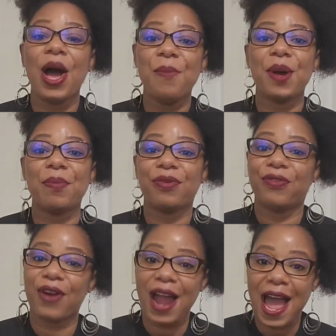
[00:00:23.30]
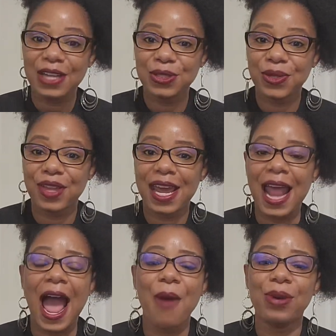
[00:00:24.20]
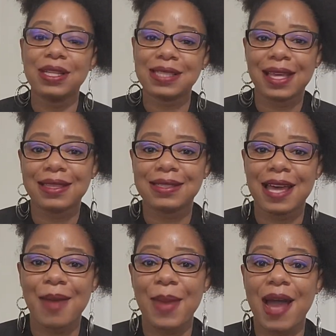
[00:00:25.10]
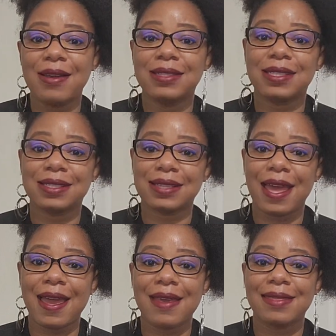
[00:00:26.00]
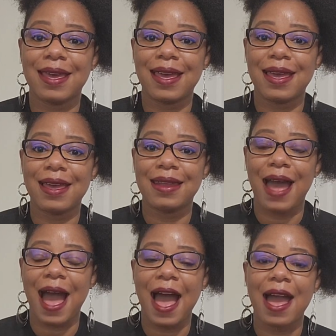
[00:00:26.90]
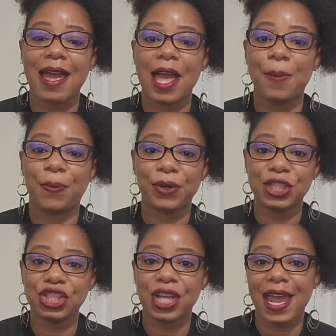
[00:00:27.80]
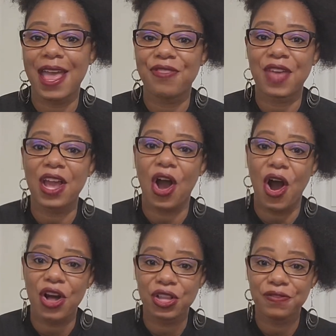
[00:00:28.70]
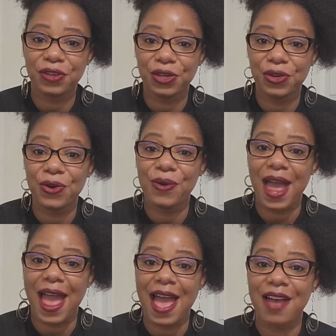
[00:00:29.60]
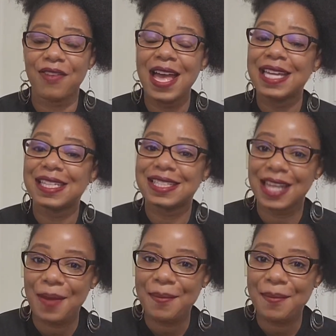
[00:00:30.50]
but before I do that, I want to take the time out and just say that I appreciate and thank all of you who have done